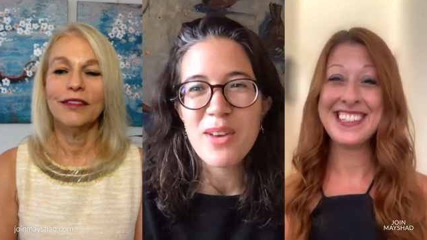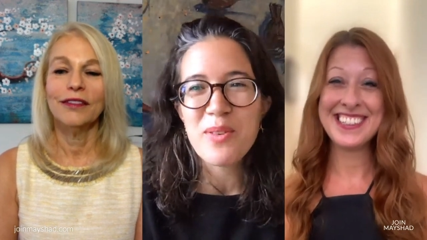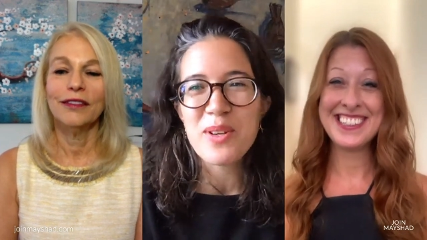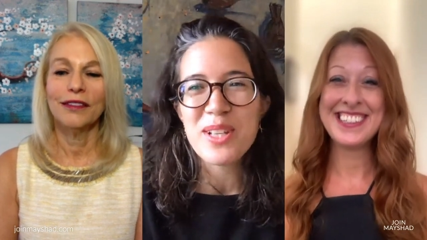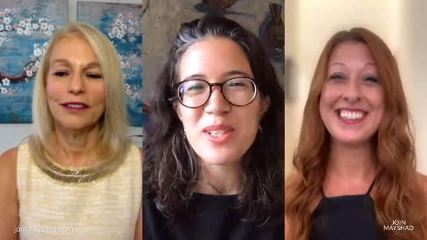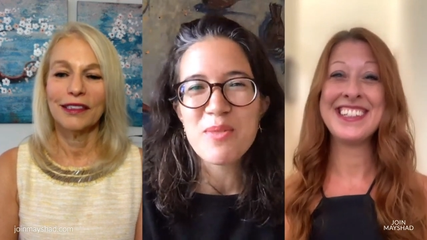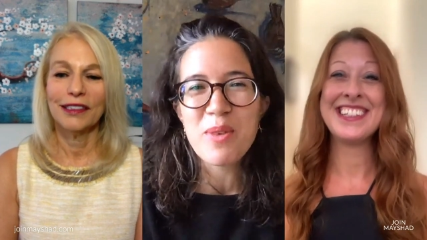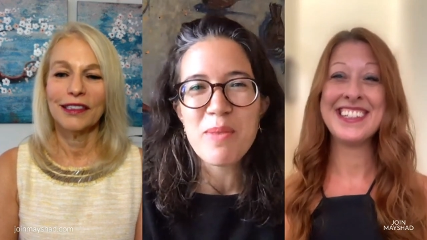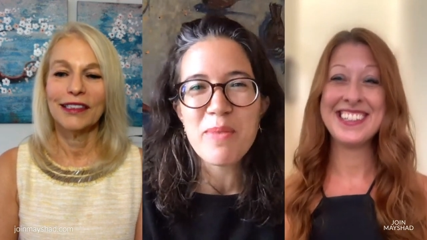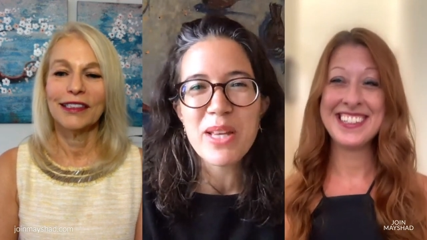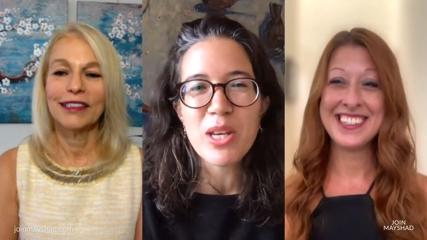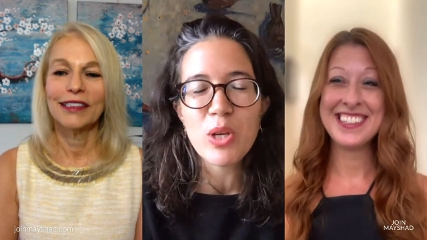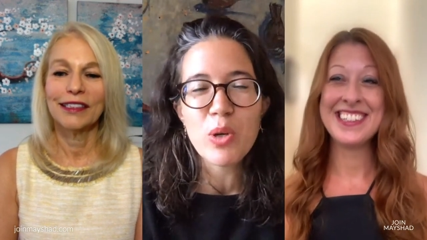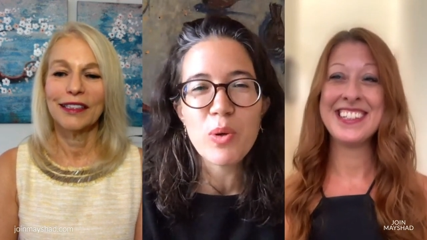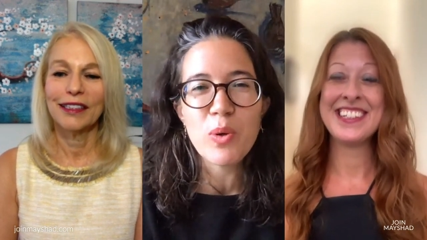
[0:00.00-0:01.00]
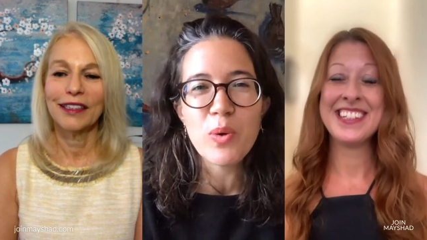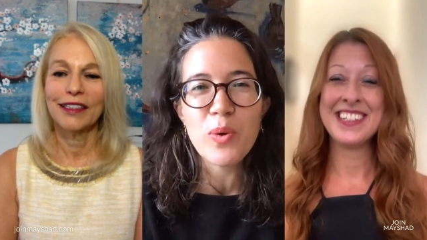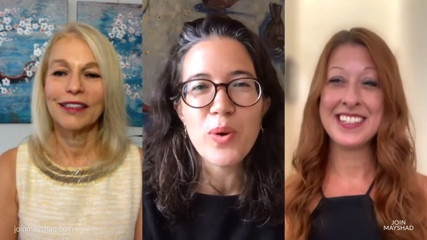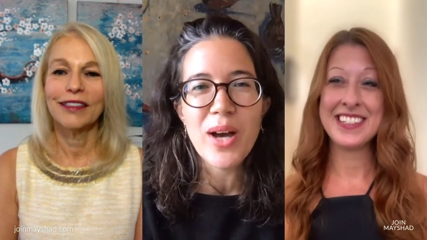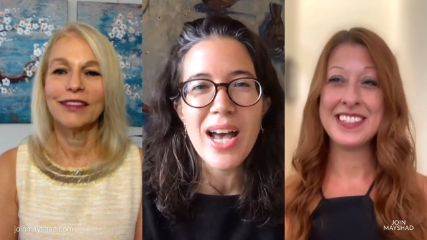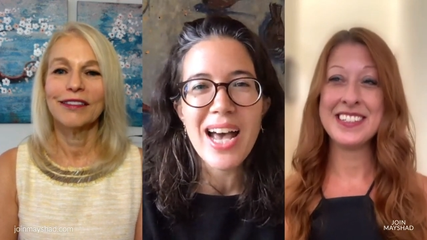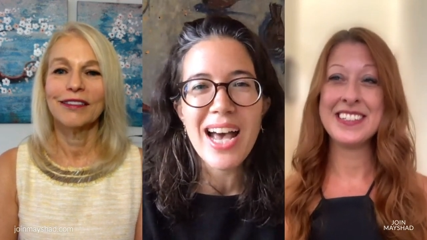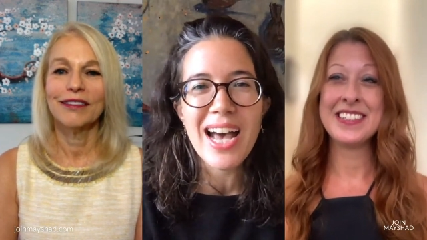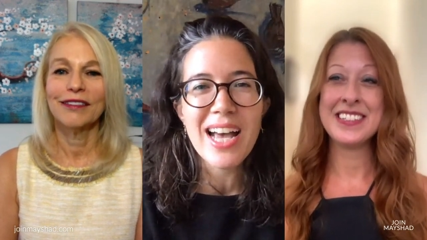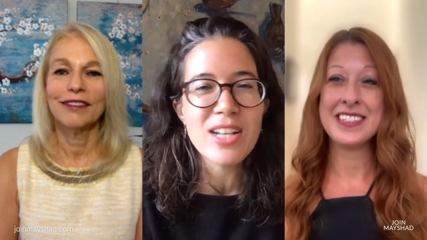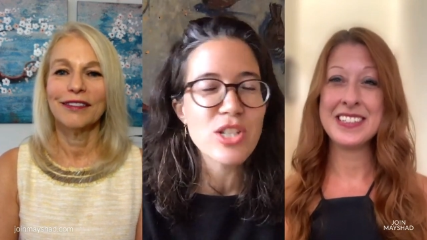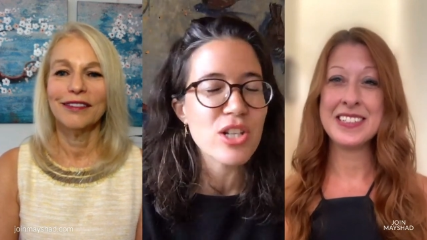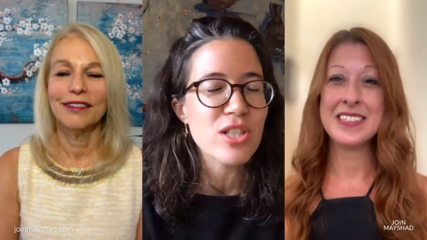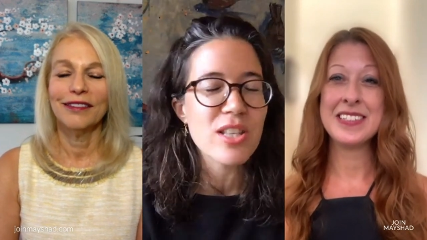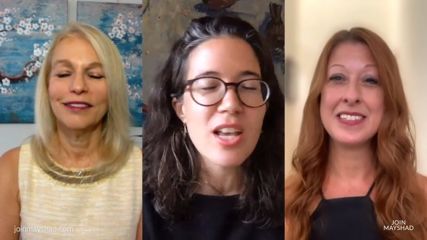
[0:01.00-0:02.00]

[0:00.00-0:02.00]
Speaker 1: It was women who had